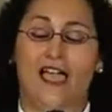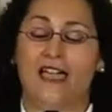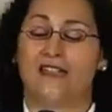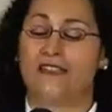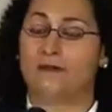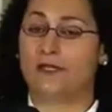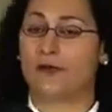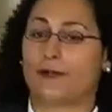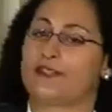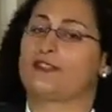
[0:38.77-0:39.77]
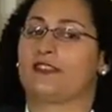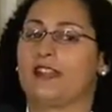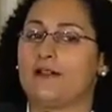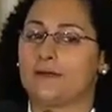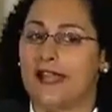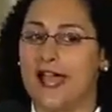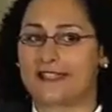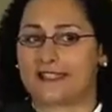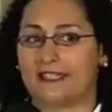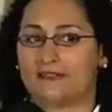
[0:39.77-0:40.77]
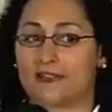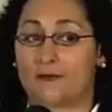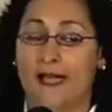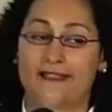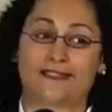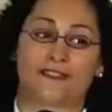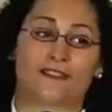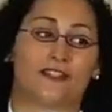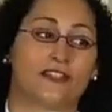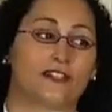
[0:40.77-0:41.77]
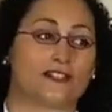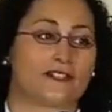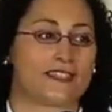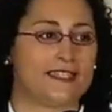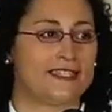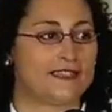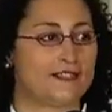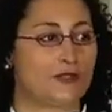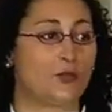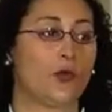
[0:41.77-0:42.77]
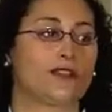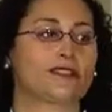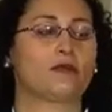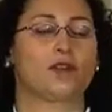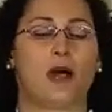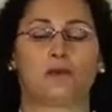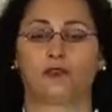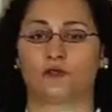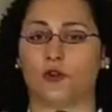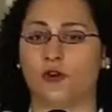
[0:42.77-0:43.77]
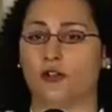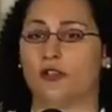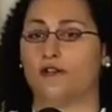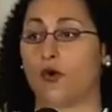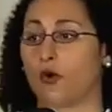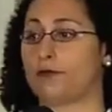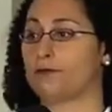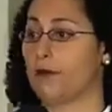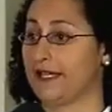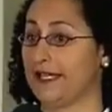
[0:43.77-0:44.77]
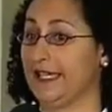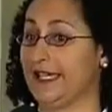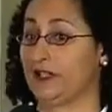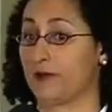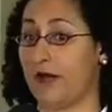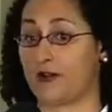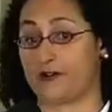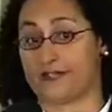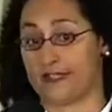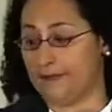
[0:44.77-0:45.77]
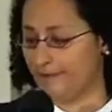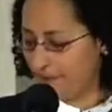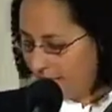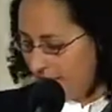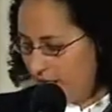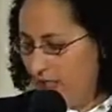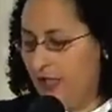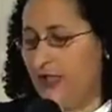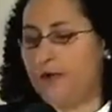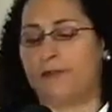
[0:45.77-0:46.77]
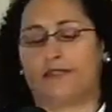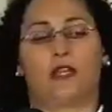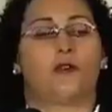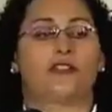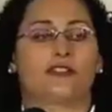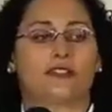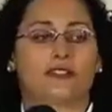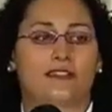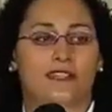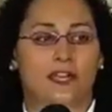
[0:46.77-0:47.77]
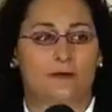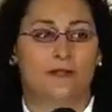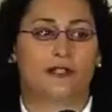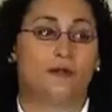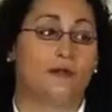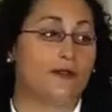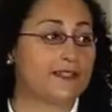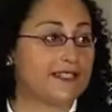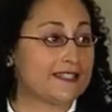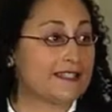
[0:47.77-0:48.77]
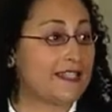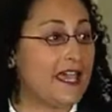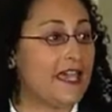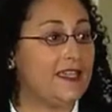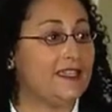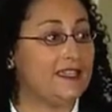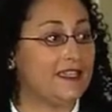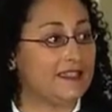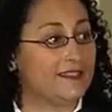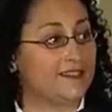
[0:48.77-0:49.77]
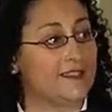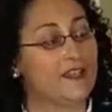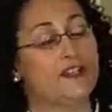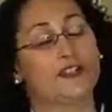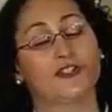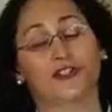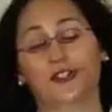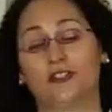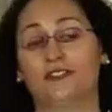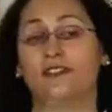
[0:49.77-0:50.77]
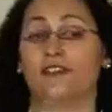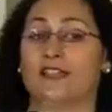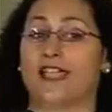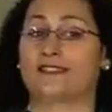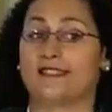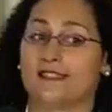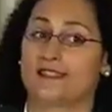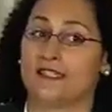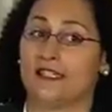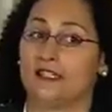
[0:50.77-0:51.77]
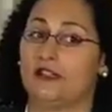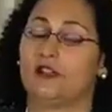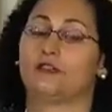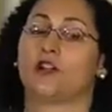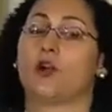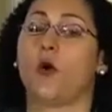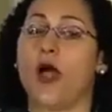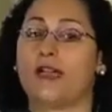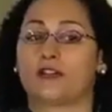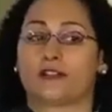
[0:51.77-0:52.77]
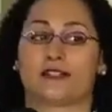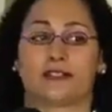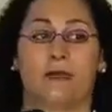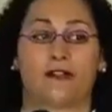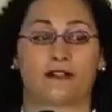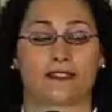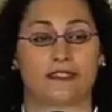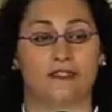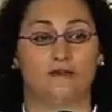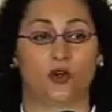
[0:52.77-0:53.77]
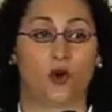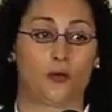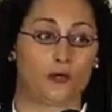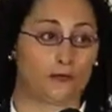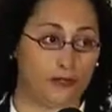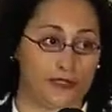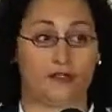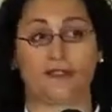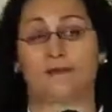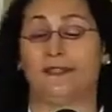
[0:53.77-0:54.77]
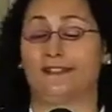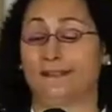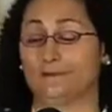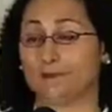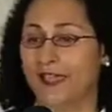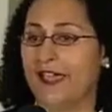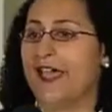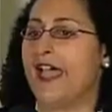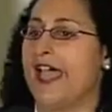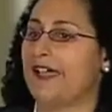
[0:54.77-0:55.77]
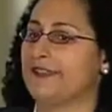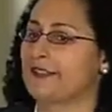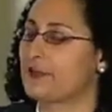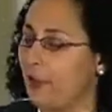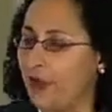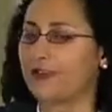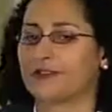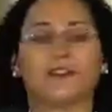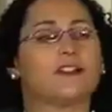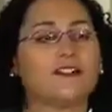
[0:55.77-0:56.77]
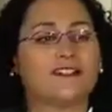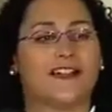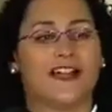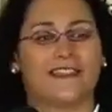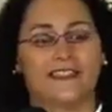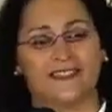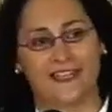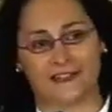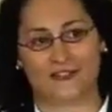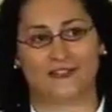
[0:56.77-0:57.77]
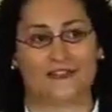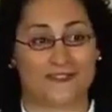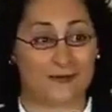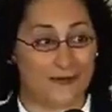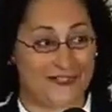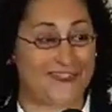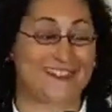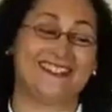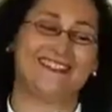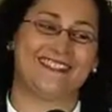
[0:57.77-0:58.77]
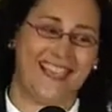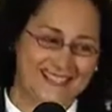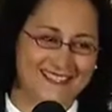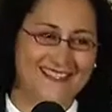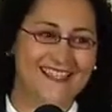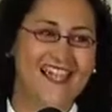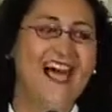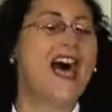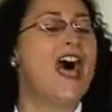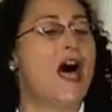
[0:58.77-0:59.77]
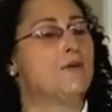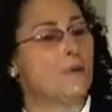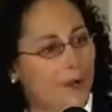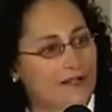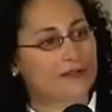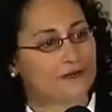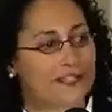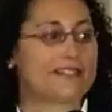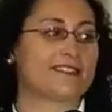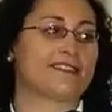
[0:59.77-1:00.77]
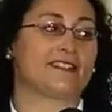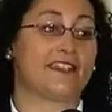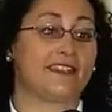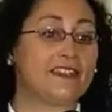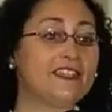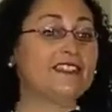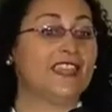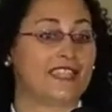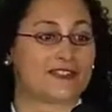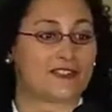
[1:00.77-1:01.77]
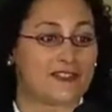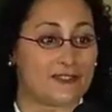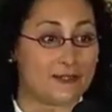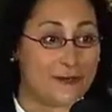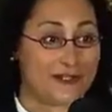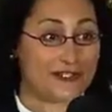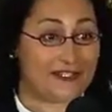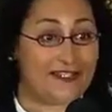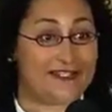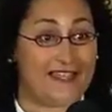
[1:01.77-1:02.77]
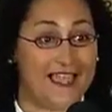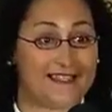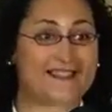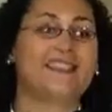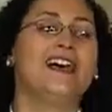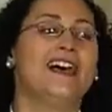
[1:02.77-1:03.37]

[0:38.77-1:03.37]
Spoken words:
And the big question that I've been asking for the past 6 years is, what's the proper role of corporate money in a democracy? But the question that I'm going to be posing today is, should the SEC require transparency for corporate political spending? And spoiler alert, I think the answer to this question is yes. And one of the reasons that I think the answer to this question is yes